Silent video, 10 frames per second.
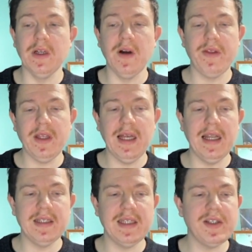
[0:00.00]
You know, I think
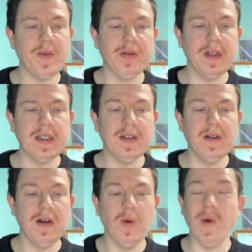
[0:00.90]
LSS are
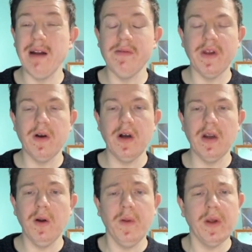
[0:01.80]
pretty aware of
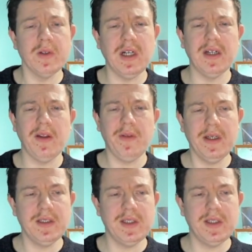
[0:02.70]
a lot of those kind of